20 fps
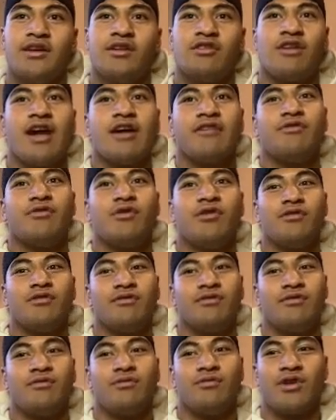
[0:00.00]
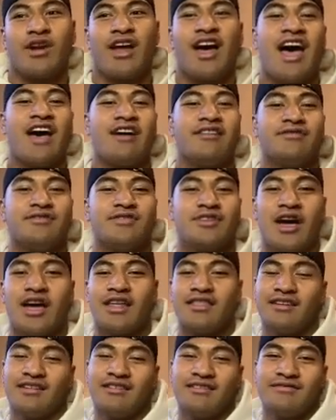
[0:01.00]
grateful of what I've done
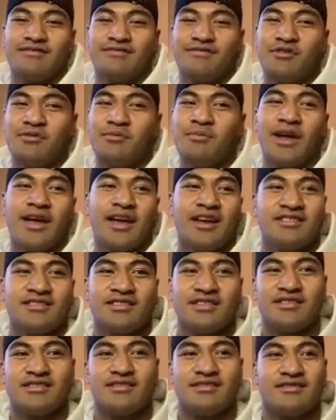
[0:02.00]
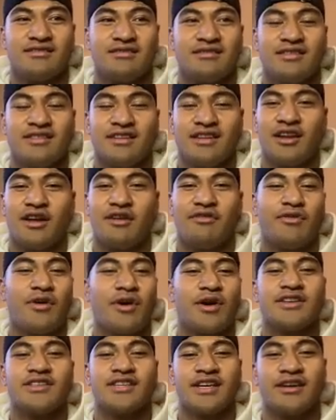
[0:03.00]
for me, just
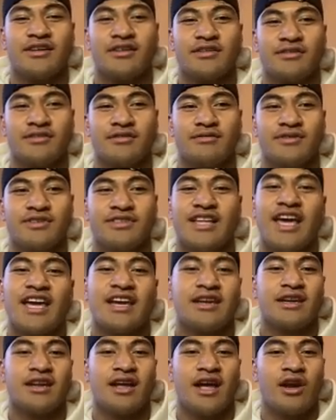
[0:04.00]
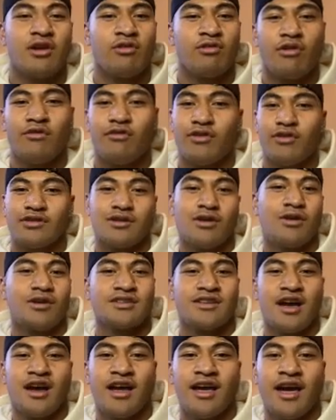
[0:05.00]
focusing on staying in for as long
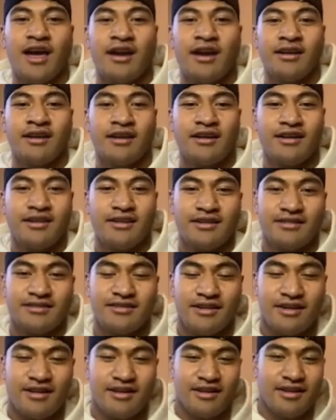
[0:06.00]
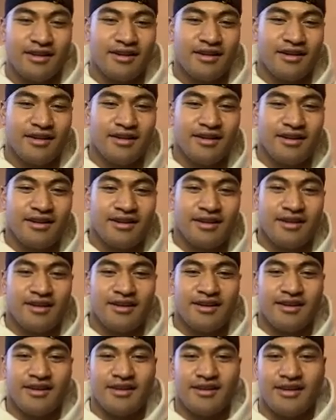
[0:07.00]
as I
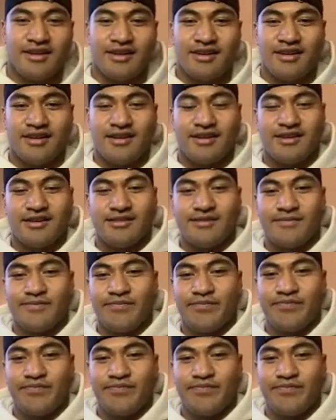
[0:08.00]
can.